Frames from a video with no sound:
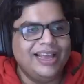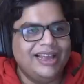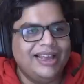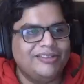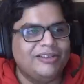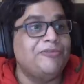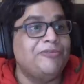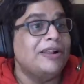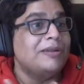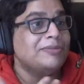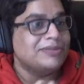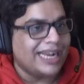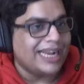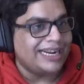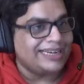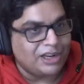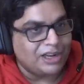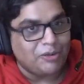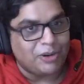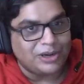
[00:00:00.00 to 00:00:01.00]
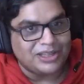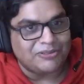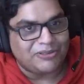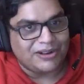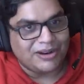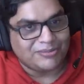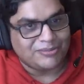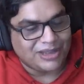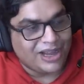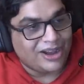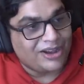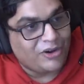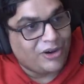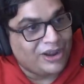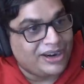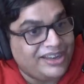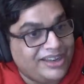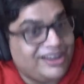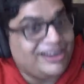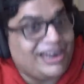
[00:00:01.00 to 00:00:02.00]
The films, I'll tell you what the film,
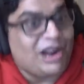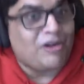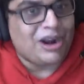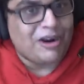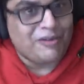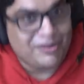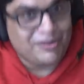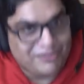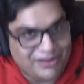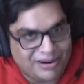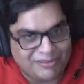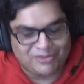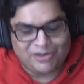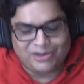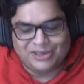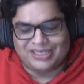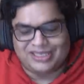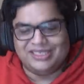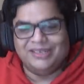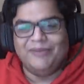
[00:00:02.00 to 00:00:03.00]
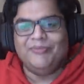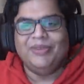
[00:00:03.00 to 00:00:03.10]
earlier Rahul Dravid film was.